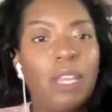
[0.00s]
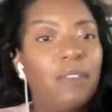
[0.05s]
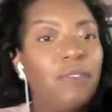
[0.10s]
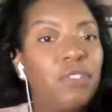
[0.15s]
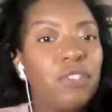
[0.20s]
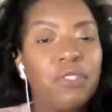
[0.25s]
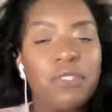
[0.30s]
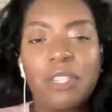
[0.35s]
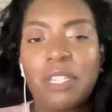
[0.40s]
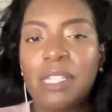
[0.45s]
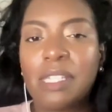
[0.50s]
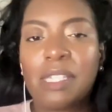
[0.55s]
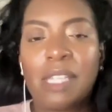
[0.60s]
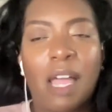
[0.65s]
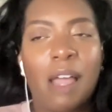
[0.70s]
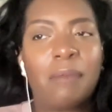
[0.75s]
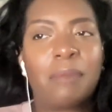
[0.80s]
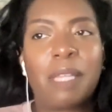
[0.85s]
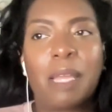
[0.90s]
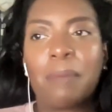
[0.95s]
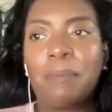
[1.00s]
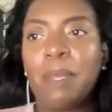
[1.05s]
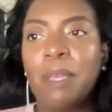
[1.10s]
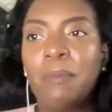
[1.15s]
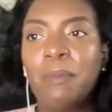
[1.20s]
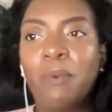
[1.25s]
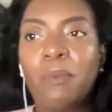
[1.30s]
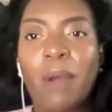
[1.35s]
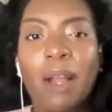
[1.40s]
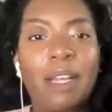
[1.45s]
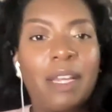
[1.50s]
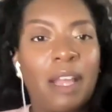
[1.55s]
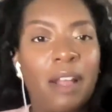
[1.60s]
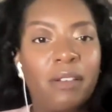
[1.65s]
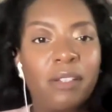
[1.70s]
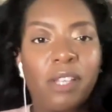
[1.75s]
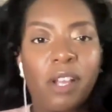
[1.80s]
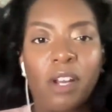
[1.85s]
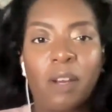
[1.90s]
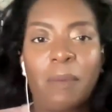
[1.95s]
Even during these times, like people right
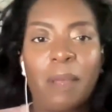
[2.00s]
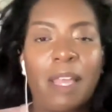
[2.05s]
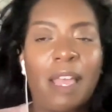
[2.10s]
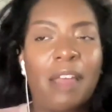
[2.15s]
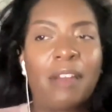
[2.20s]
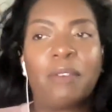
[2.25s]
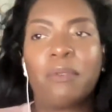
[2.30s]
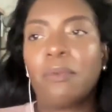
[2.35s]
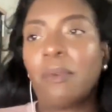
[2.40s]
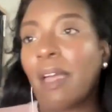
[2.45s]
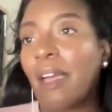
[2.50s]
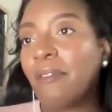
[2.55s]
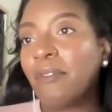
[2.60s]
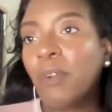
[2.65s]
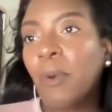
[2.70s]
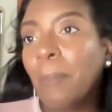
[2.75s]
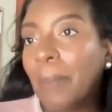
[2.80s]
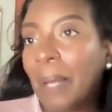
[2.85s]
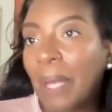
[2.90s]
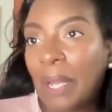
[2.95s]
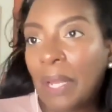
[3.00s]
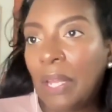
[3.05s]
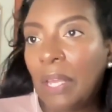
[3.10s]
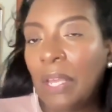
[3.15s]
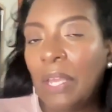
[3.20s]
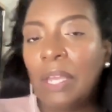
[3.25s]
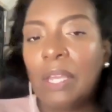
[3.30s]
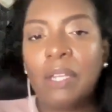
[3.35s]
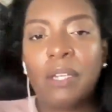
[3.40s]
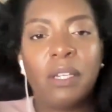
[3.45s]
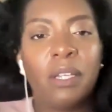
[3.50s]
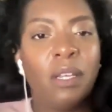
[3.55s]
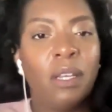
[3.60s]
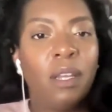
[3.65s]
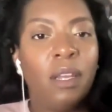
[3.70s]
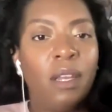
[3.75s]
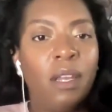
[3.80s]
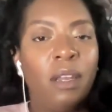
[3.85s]
now are talking about how they don't have no money and